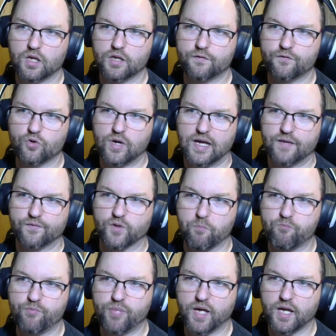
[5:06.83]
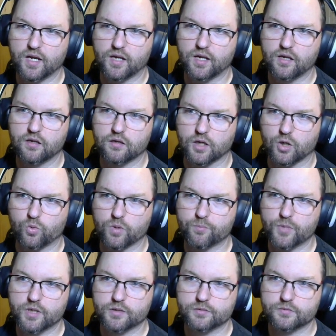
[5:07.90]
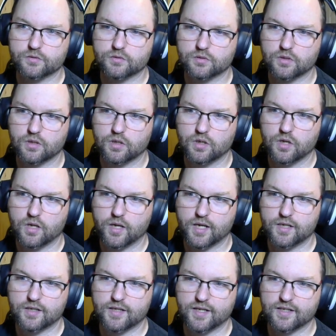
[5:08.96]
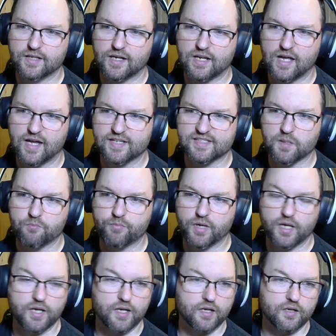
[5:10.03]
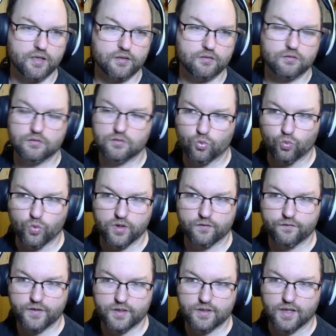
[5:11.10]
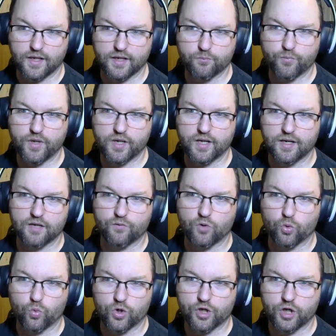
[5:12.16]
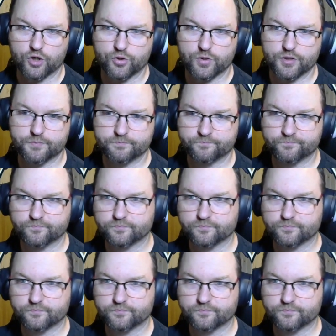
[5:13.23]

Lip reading: if you have the big equipment, anything that has big in it will fit, like big level 100.